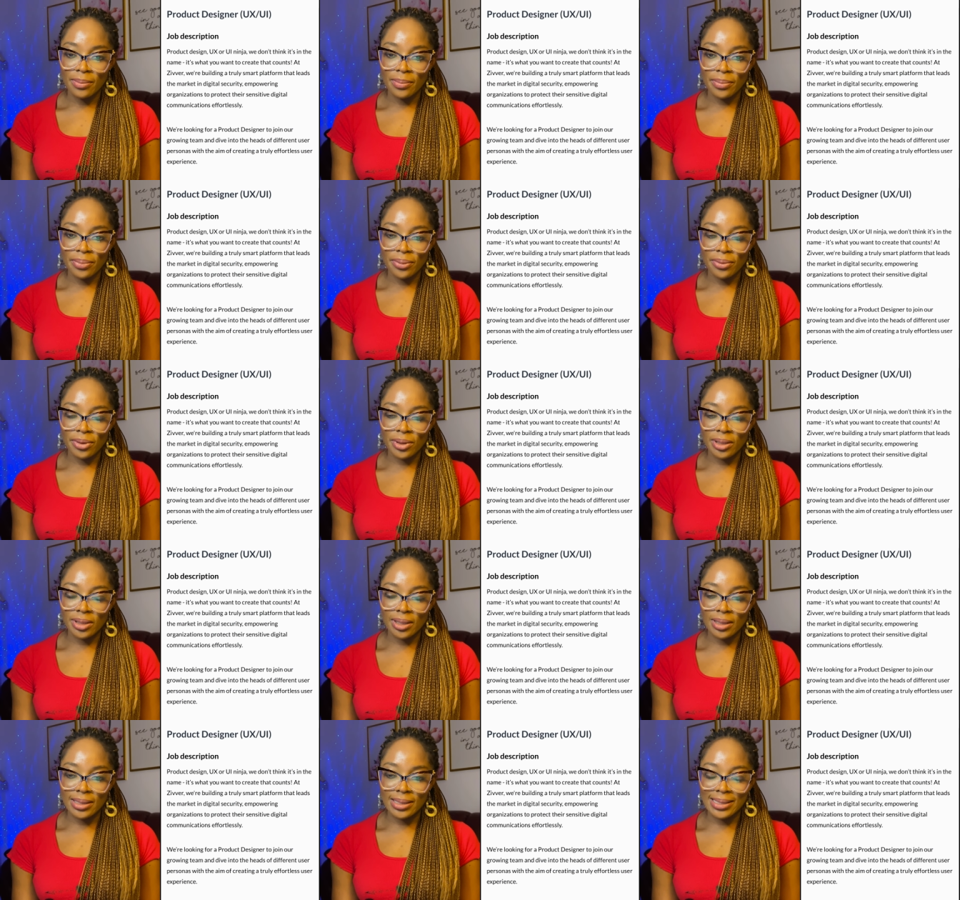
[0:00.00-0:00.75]

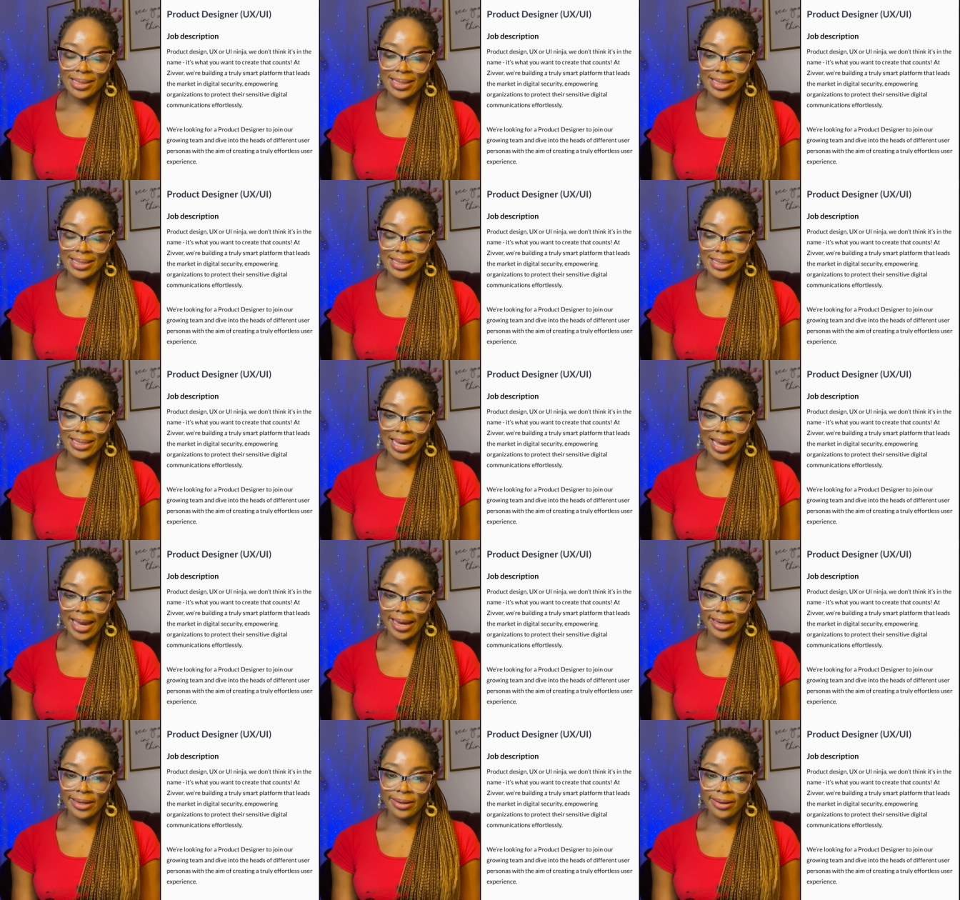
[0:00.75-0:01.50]
Product
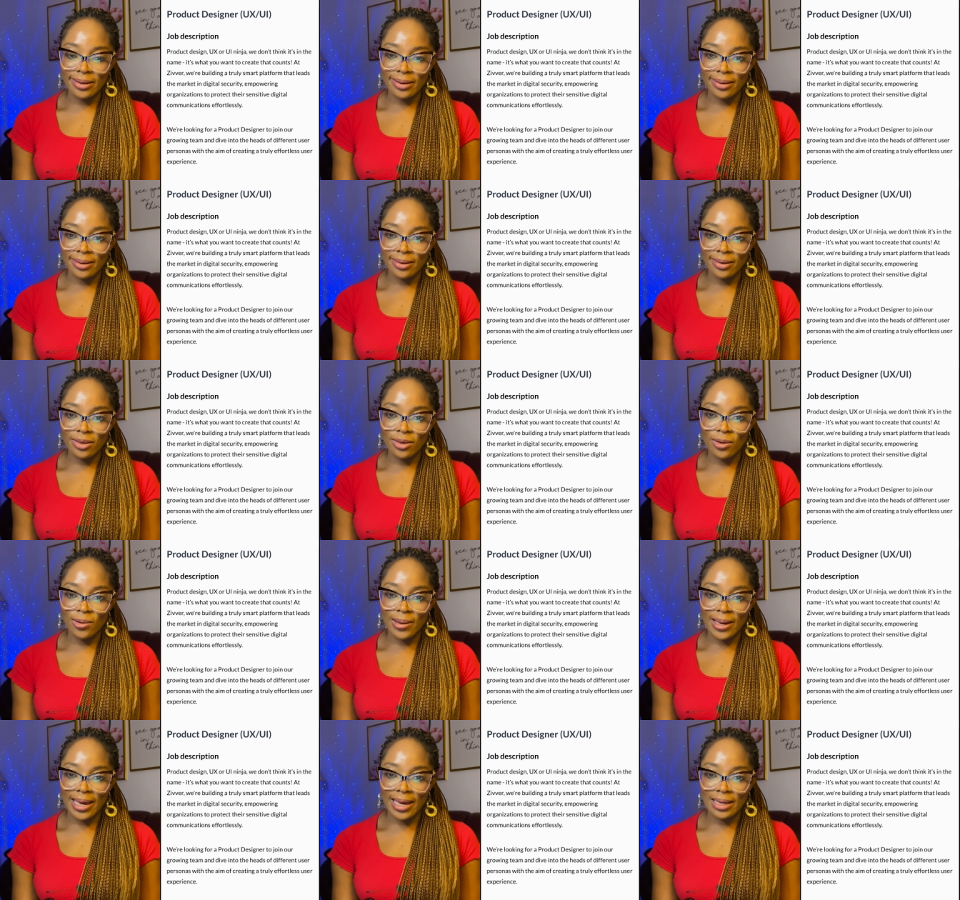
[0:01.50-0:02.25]
designer,
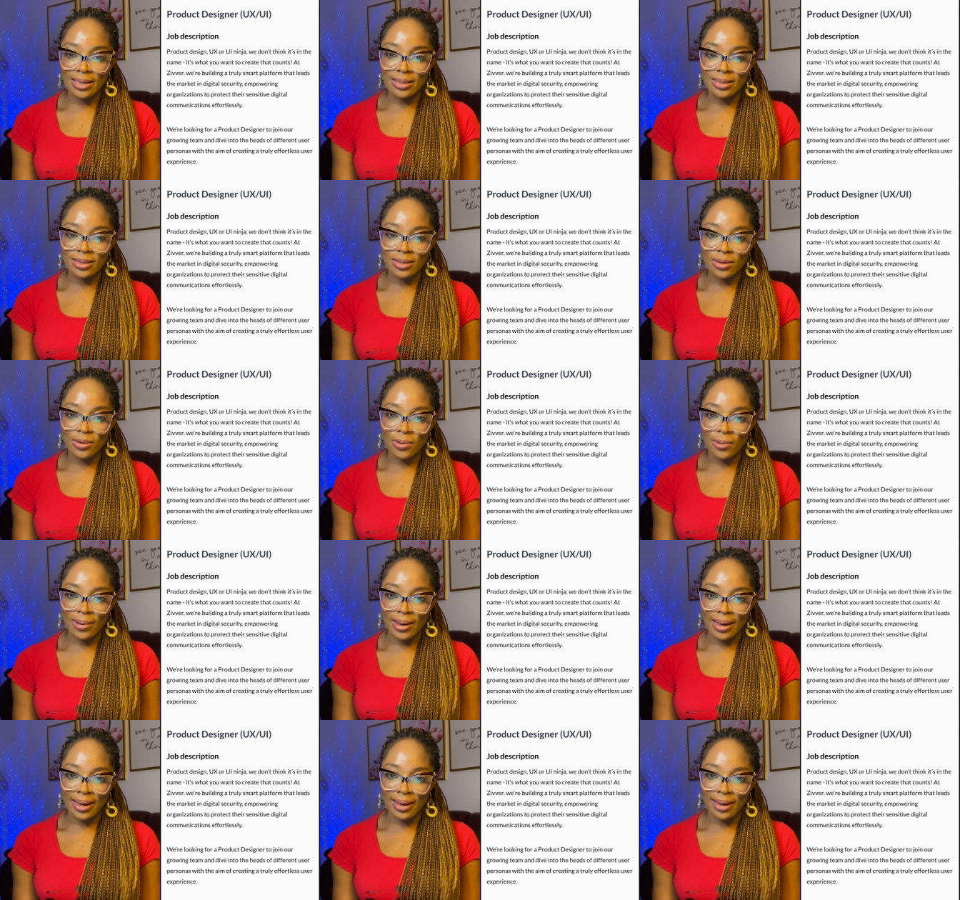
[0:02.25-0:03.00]
U X U
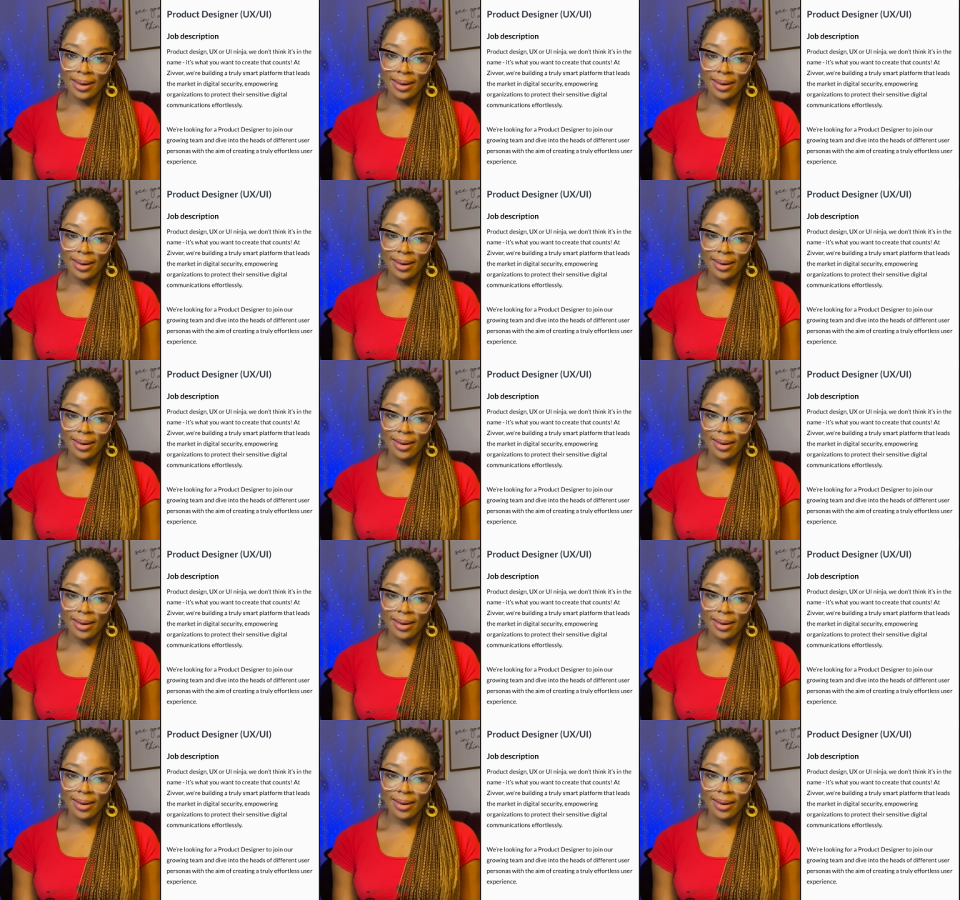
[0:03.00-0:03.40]
I.